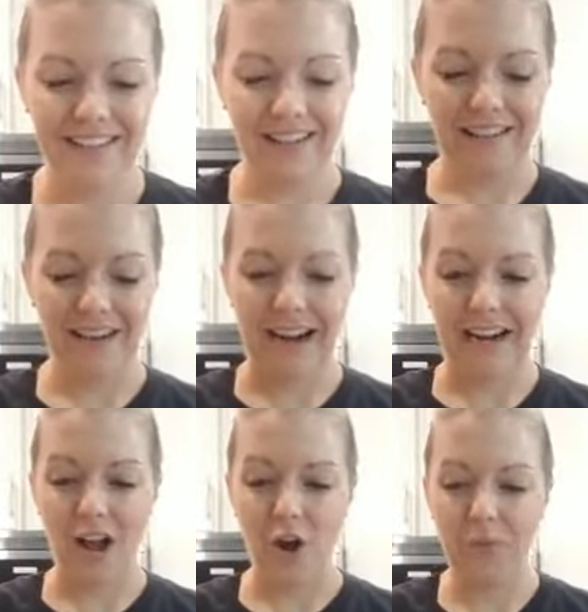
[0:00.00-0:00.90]
All right,
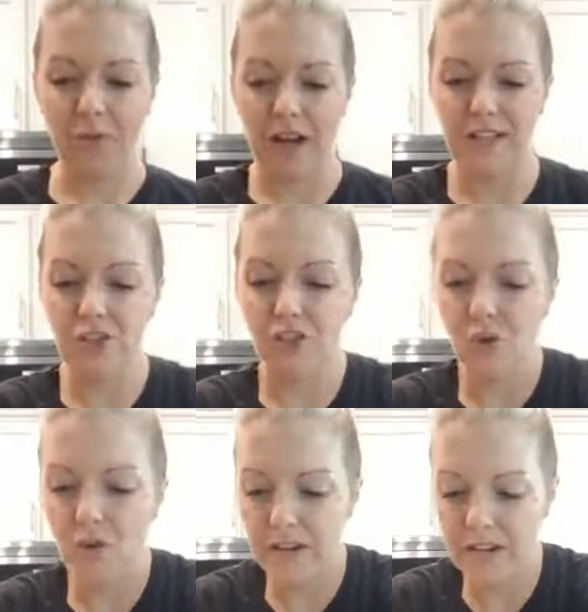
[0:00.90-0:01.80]
I hope you guys
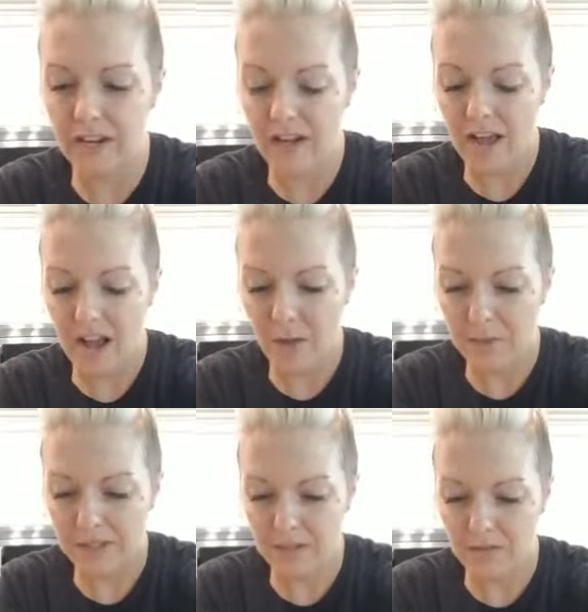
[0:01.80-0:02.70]
enjoyed. I'll
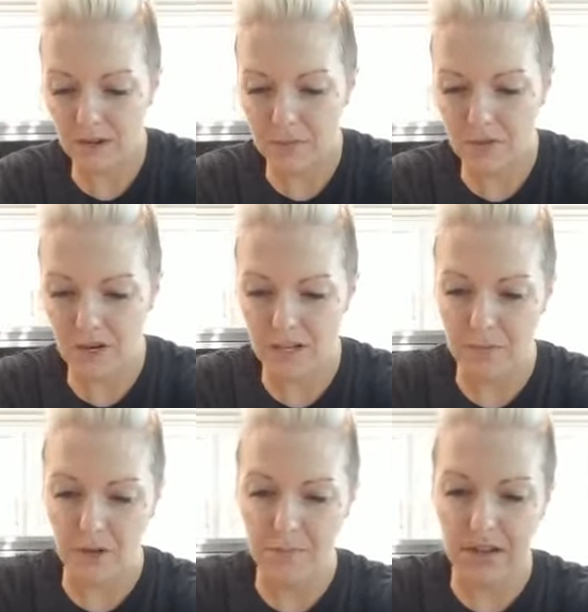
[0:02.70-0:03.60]
pick this one up and try not to
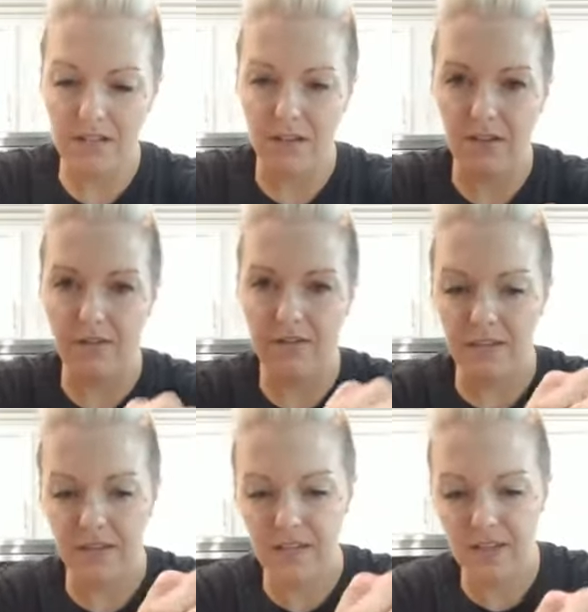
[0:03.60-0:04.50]
burn
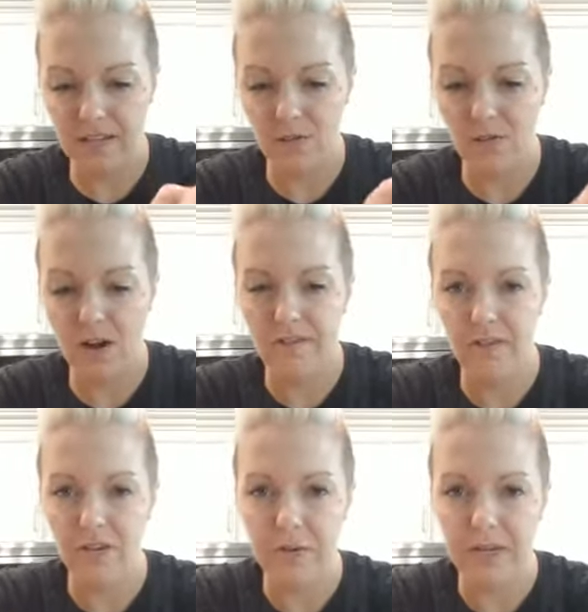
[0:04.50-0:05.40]
myself. Yeah, it's cooled off a
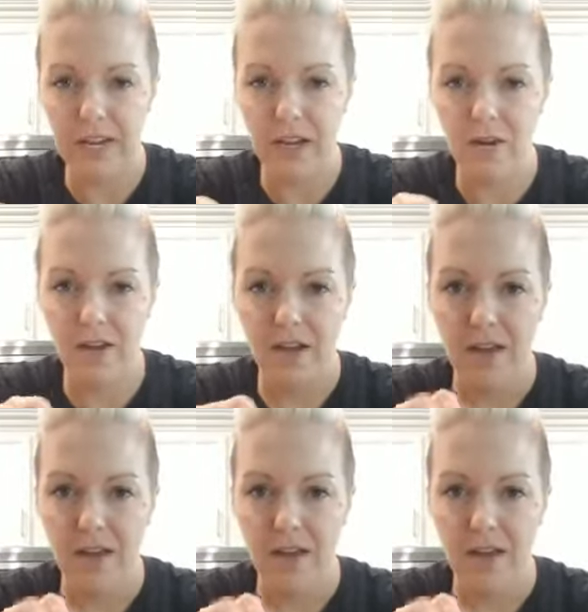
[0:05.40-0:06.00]
little bit now.